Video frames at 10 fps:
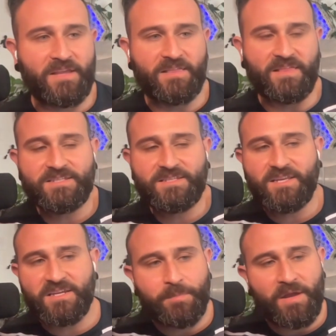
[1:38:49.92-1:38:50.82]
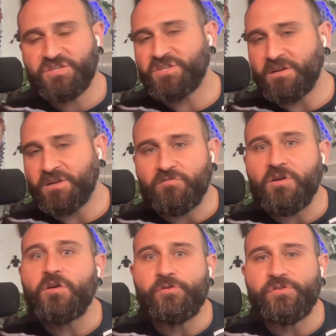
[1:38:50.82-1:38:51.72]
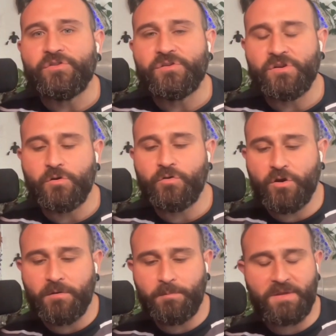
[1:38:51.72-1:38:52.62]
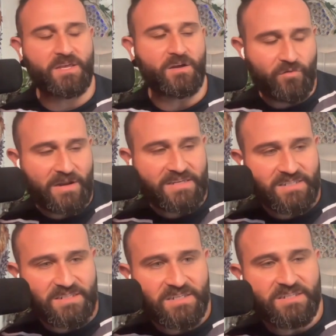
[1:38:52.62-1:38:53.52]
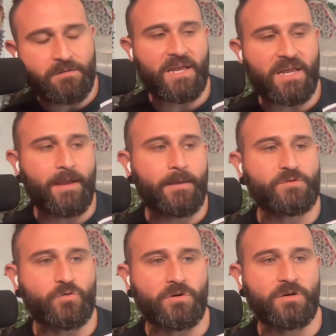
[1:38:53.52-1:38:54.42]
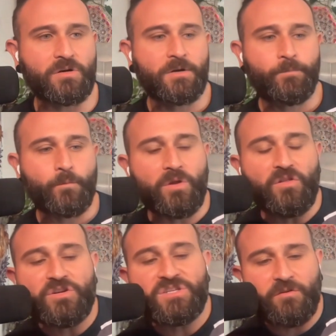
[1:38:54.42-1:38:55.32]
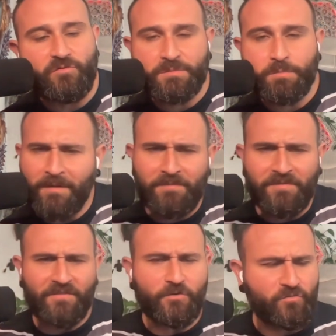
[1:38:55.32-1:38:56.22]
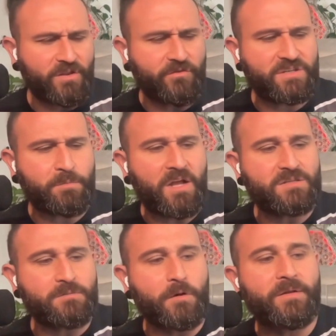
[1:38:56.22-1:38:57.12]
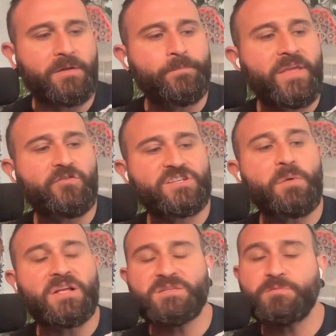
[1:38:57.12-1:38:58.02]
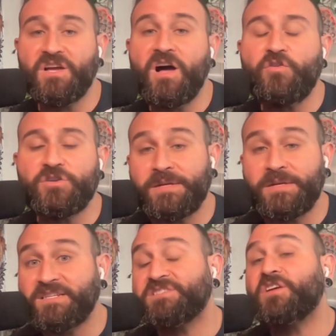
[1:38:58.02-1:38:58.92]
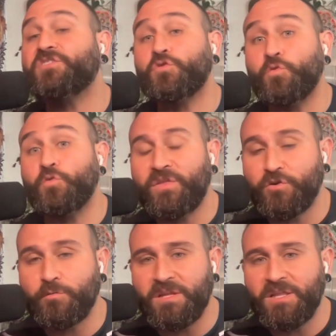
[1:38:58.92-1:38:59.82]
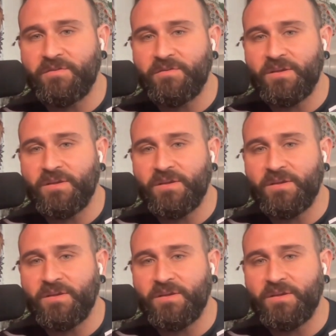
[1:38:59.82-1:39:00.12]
it leads to expansion and growth you know there could be a restlessness sometimes or what looks irresponsible i feel really responsible but irresponsible to others because it's not the way they're normally